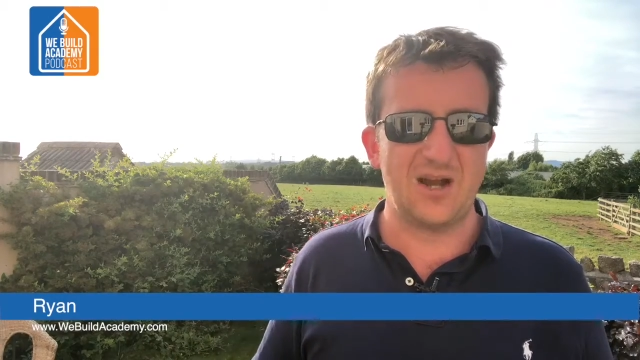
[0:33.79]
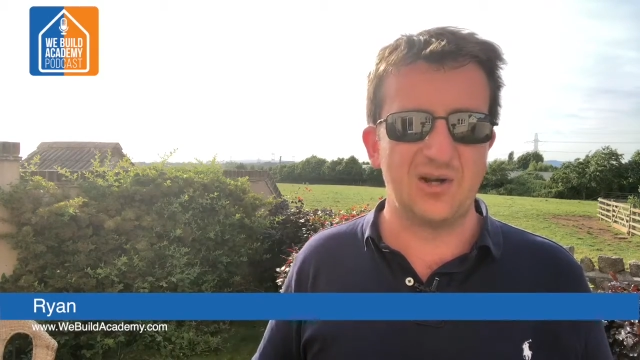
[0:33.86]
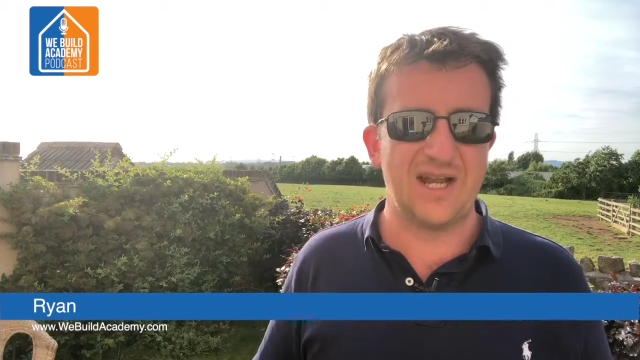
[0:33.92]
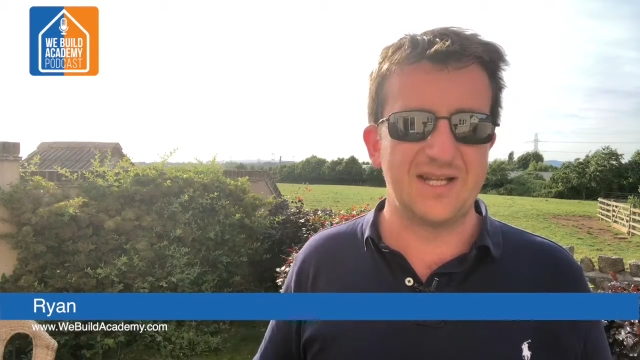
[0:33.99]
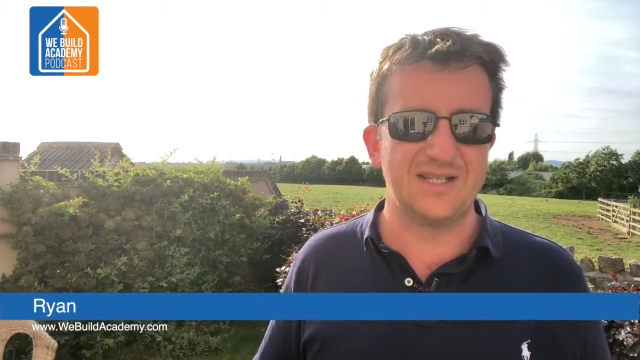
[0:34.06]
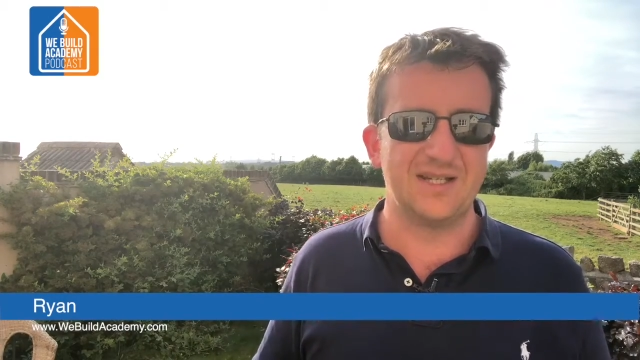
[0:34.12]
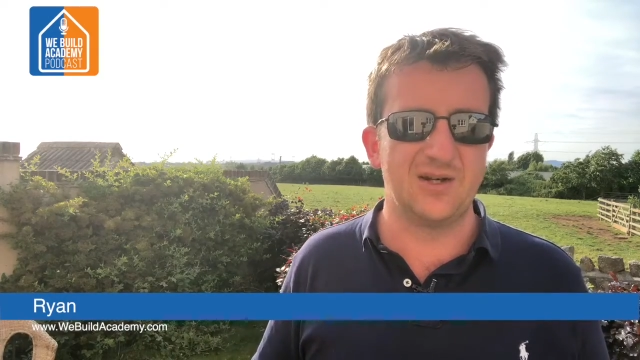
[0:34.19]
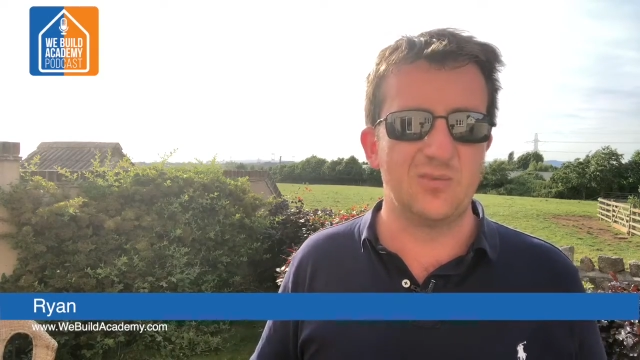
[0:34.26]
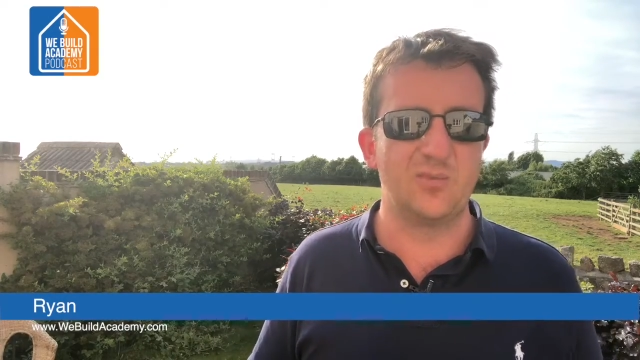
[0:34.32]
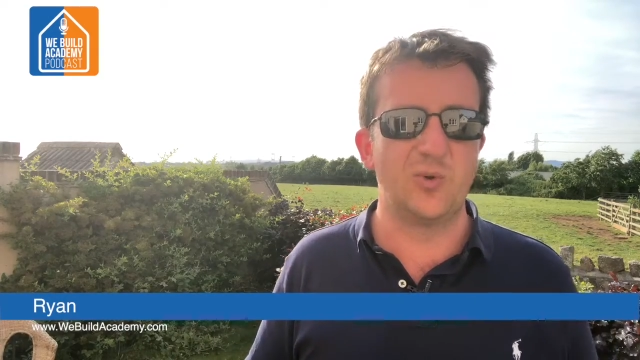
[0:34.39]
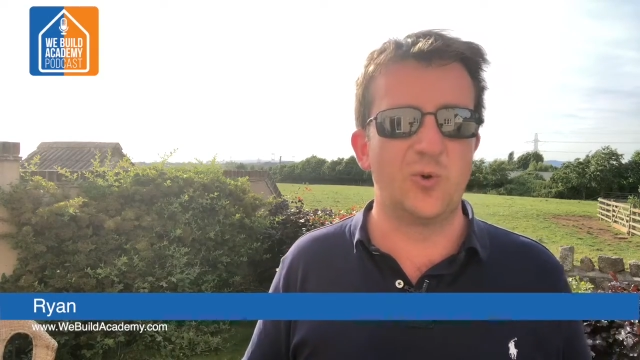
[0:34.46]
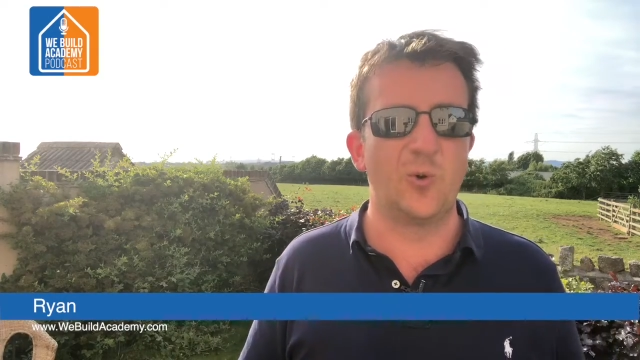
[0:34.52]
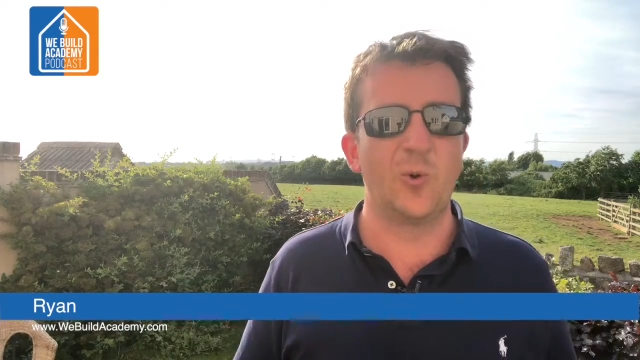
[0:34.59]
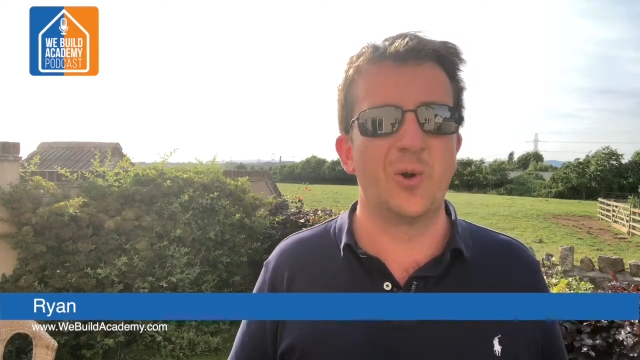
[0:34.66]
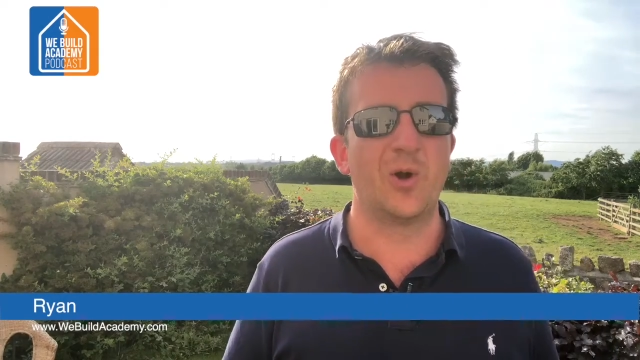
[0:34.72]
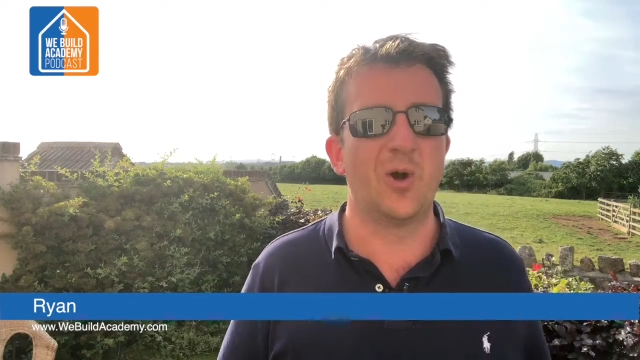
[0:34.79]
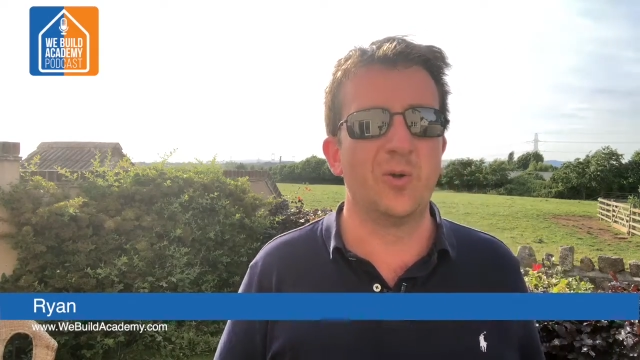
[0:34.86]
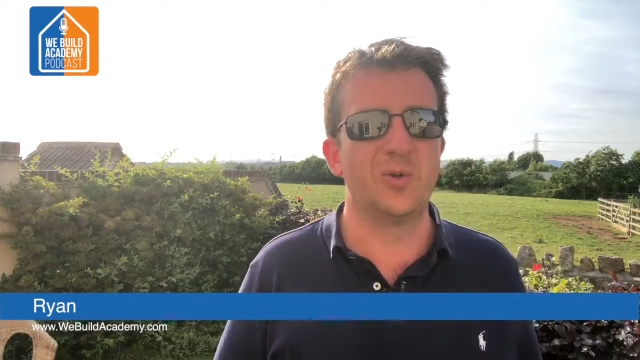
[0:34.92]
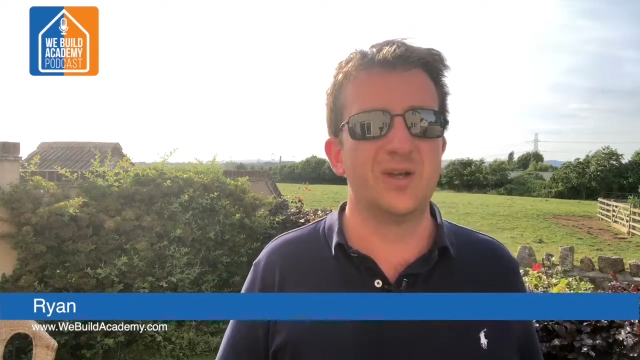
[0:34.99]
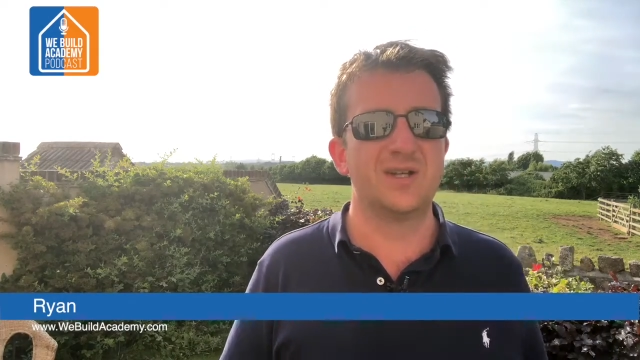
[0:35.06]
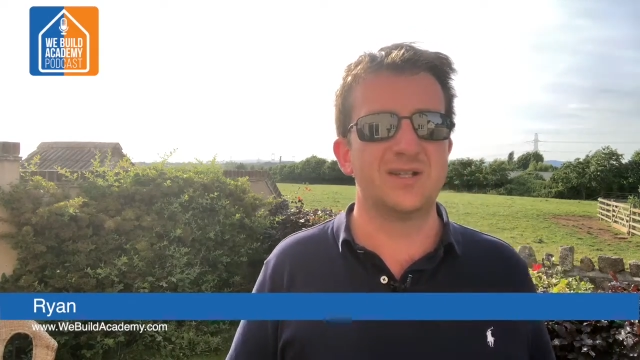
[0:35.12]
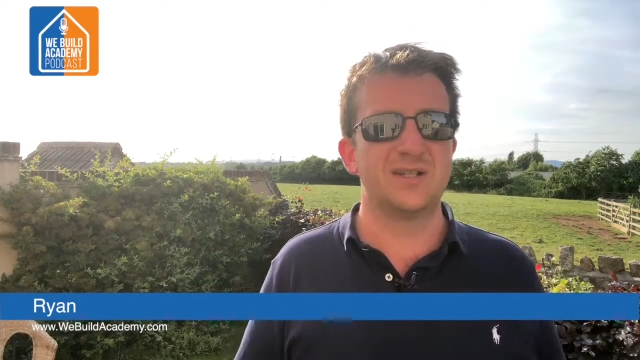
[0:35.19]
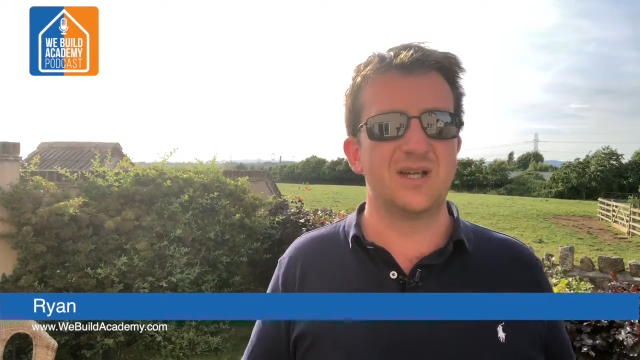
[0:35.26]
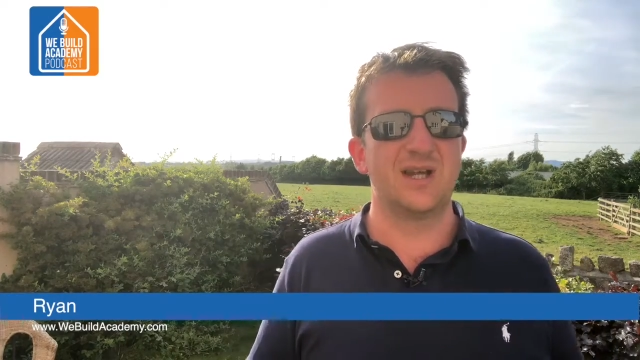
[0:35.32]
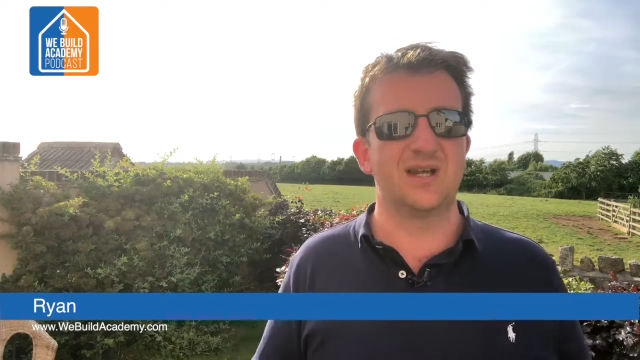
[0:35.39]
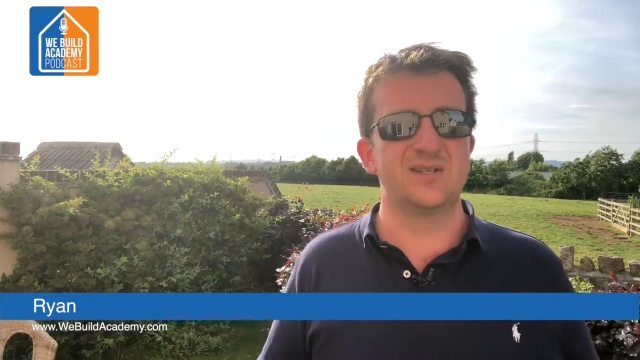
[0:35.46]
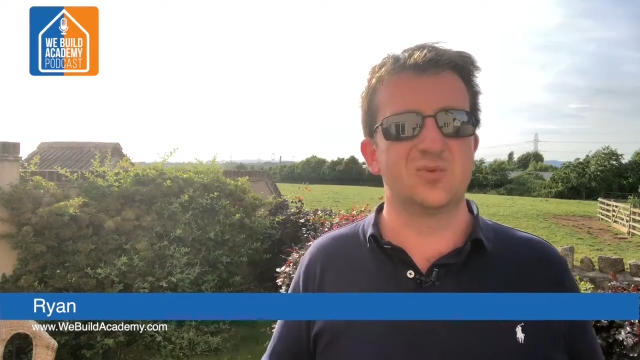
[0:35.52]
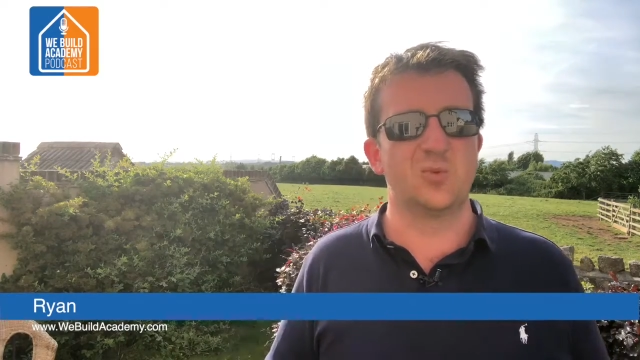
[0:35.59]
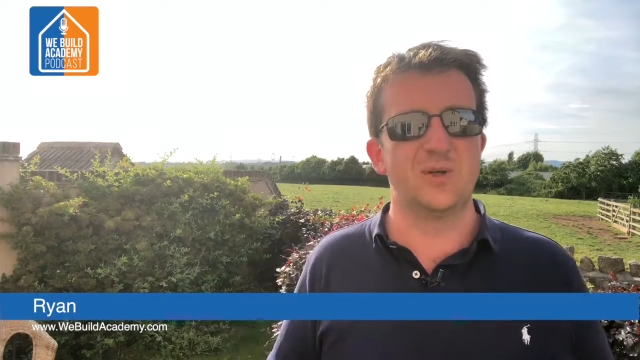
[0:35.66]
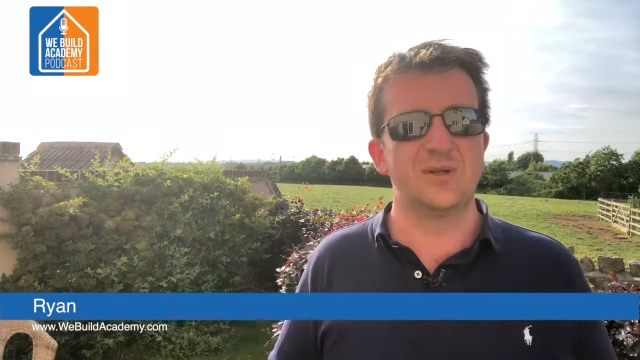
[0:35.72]
getting on board on this
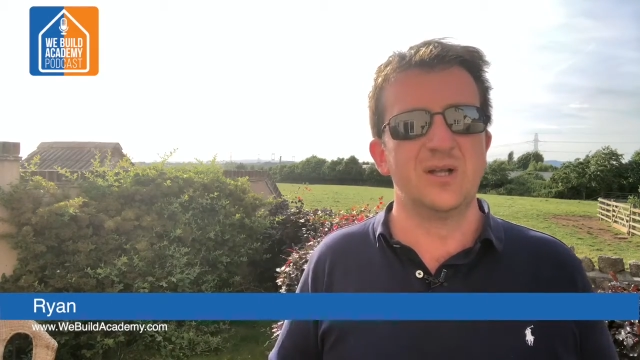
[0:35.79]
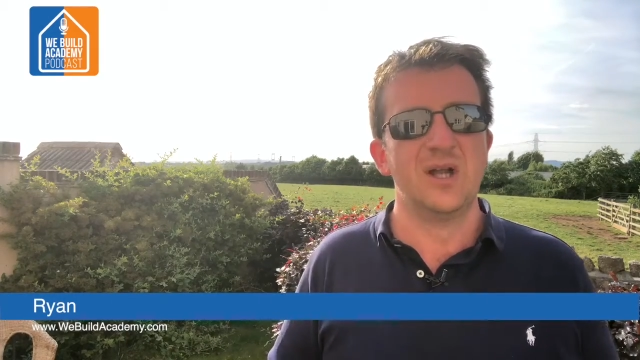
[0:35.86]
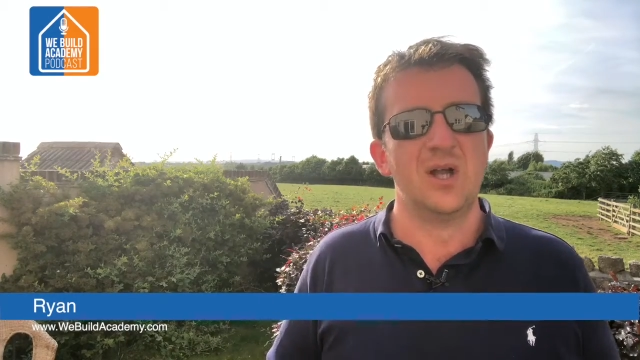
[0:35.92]
as well.